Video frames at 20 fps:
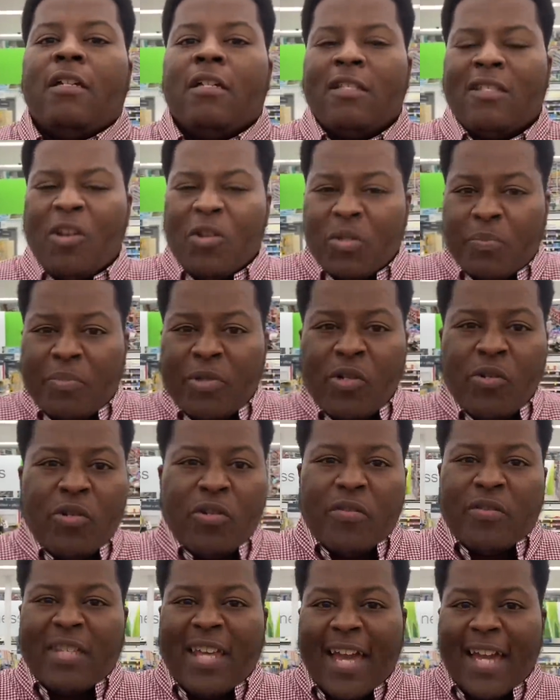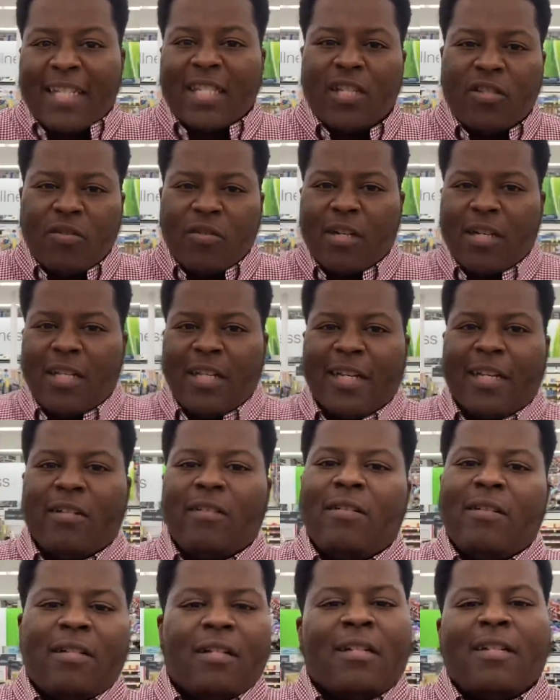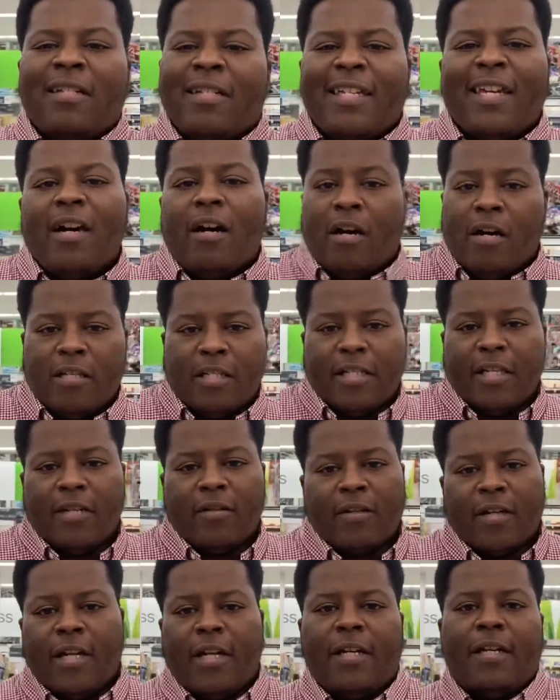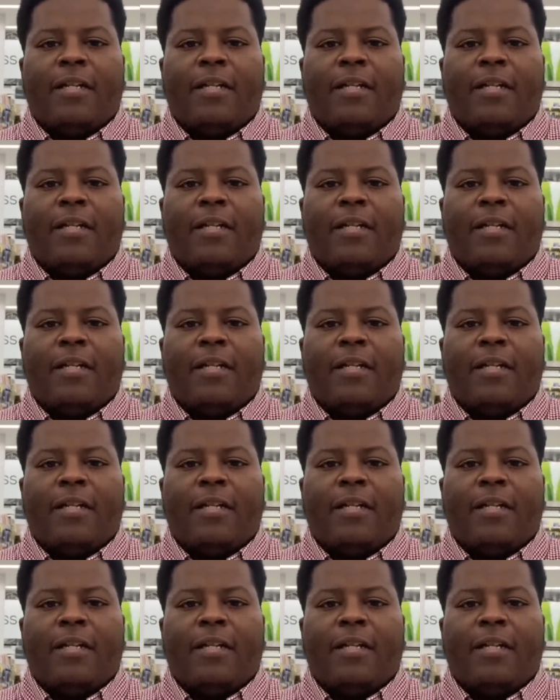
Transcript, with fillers: those blue little things that you can click on yeah all of that okay